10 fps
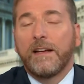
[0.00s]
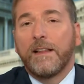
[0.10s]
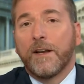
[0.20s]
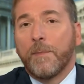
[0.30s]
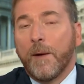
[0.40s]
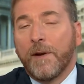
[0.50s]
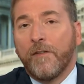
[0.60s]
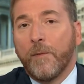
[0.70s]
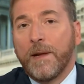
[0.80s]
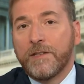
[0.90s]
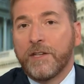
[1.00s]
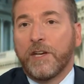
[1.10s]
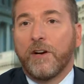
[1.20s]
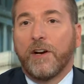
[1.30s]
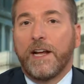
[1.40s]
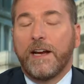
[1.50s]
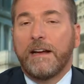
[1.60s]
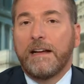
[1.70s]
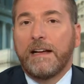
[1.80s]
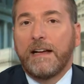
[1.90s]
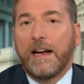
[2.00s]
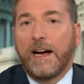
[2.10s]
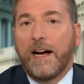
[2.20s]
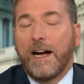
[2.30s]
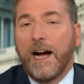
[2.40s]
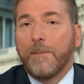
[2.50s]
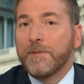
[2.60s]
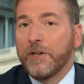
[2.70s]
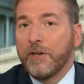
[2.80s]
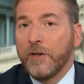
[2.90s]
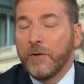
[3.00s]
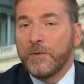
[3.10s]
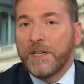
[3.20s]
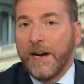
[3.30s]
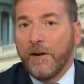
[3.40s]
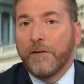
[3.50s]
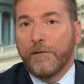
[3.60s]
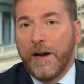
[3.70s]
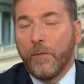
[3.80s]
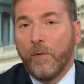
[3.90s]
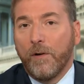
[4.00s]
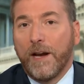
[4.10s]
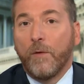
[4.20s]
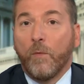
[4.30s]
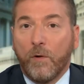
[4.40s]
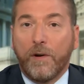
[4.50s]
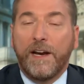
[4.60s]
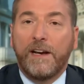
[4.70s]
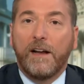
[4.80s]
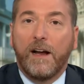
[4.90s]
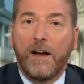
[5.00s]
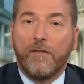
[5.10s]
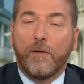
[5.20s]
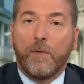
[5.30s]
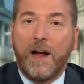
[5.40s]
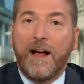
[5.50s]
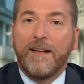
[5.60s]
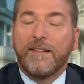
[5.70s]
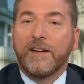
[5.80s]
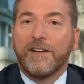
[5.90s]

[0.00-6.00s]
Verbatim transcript: the Department of Homeland Security uh, upped a new terror threat warning, warning of a rise in